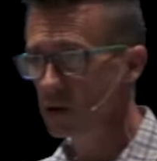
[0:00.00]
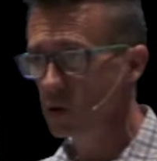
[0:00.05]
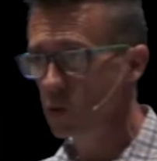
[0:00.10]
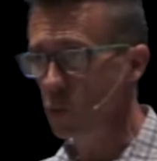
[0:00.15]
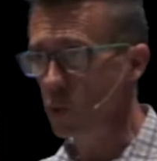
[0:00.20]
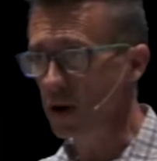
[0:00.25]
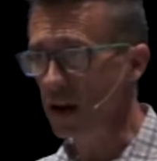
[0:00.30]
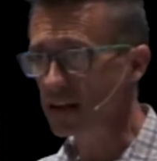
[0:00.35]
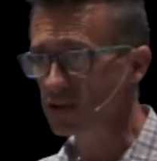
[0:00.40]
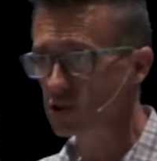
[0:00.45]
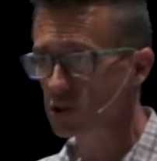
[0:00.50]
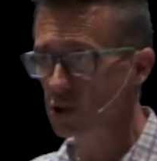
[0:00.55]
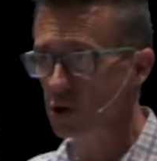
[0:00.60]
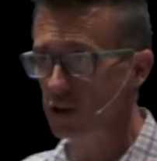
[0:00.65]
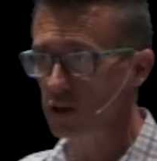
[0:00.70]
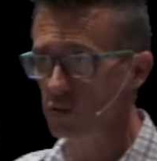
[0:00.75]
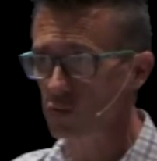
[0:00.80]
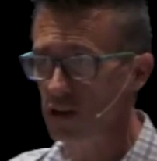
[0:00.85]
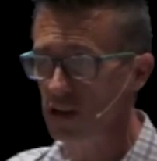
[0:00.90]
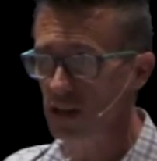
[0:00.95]
when I
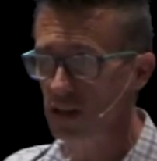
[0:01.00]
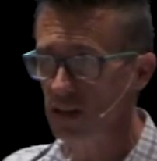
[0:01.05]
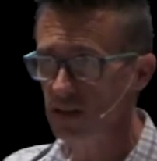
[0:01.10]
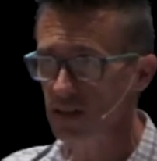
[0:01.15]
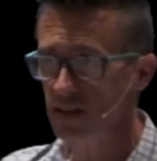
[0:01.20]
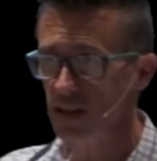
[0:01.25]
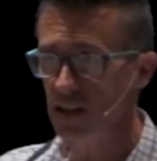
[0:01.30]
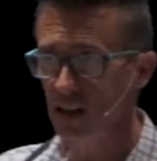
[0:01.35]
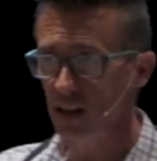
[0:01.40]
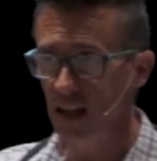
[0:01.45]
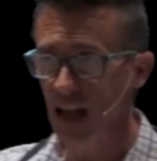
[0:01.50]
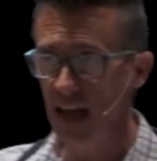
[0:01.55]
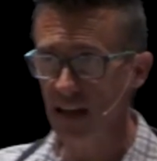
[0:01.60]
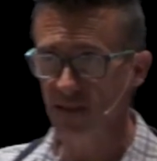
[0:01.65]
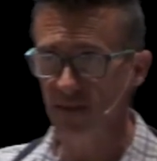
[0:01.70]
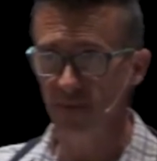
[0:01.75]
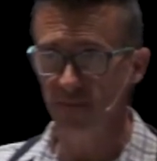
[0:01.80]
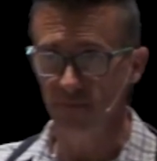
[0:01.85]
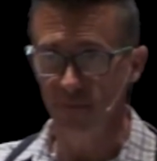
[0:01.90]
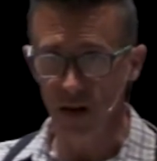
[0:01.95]
started reading this
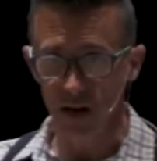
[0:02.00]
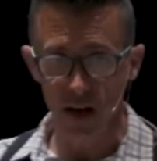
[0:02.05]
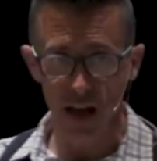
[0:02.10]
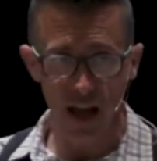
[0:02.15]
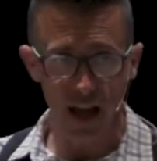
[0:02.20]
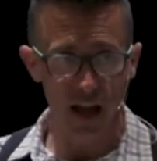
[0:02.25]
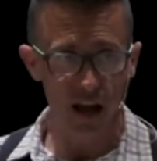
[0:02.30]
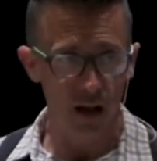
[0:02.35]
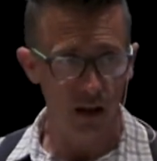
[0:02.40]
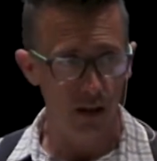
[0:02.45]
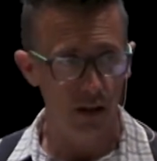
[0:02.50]
last Monday